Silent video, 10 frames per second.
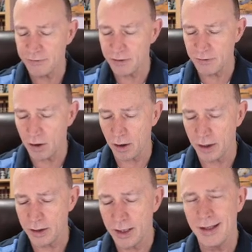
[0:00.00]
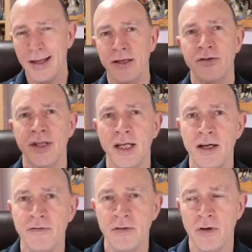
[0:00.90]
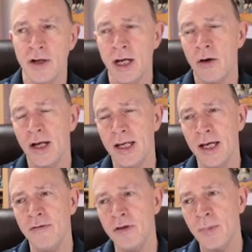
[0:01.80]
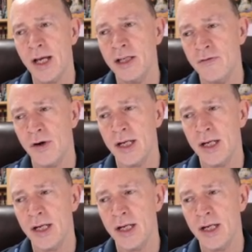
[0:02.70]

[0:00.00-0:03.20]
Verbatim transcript: of God. It's the gift of God. Now, a gift by its very